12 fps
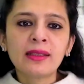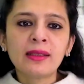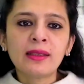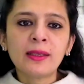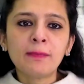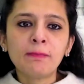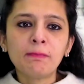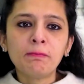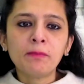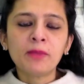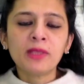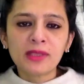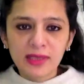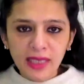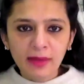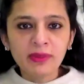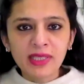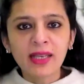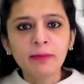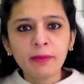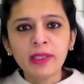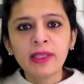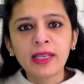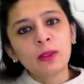the same
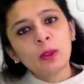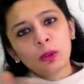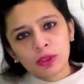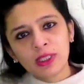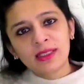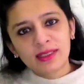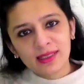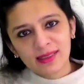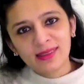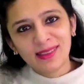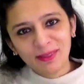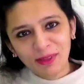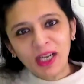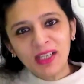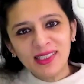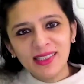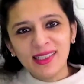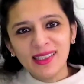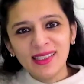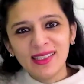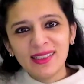segment that looks at Diwali